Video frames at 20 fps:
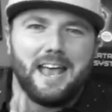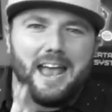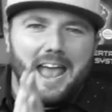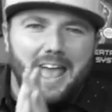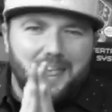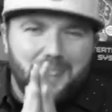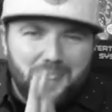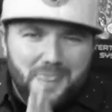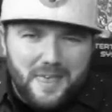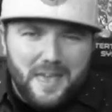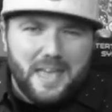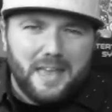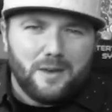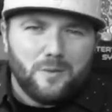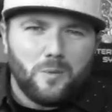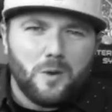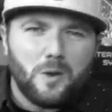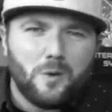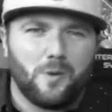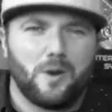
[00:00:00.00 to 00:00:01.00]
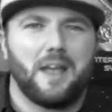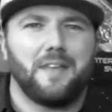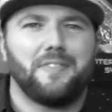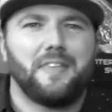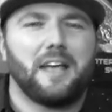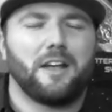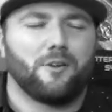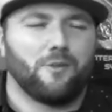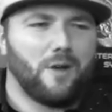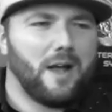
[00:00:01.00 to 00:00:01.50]
And then we were at
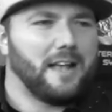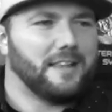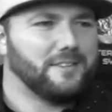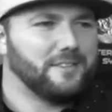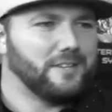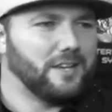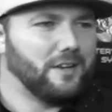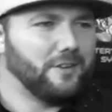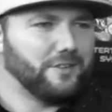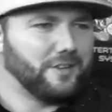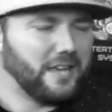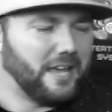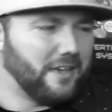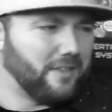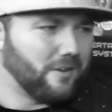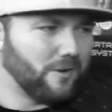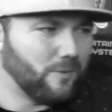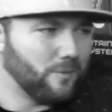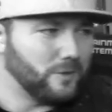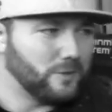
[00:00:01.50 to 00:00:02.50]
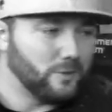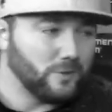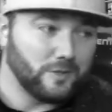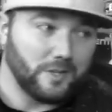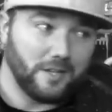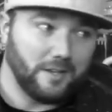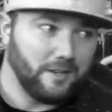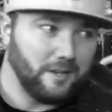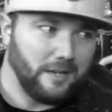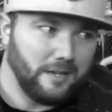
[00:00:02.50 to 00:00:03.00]
that garage sale together, which was a,
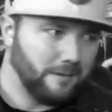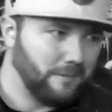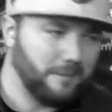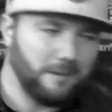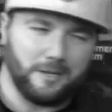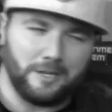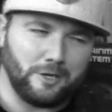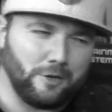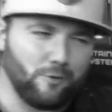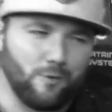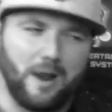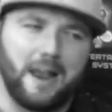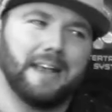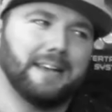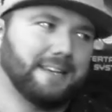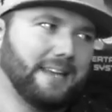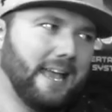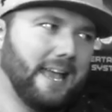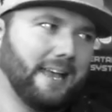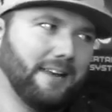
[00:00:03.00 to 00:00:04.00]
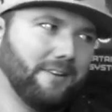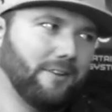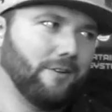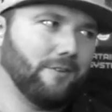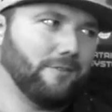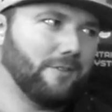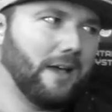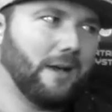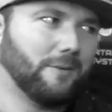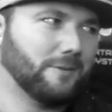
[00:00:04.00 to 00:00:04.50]
a, a great day,
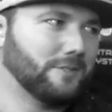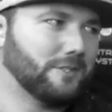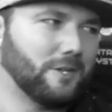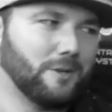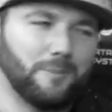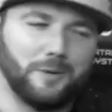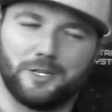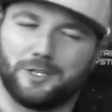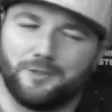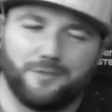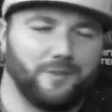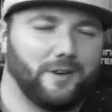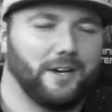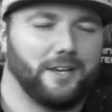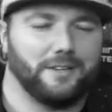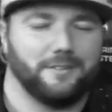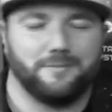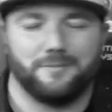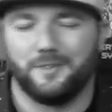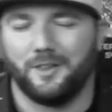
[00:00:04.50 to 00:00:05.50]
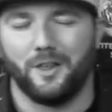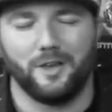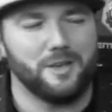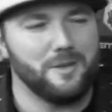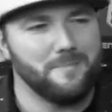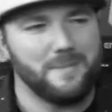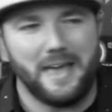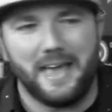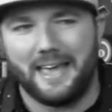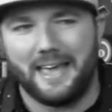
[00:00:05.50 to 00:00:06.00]
dude. That, no, was, that was so a, much fun. It, Looking back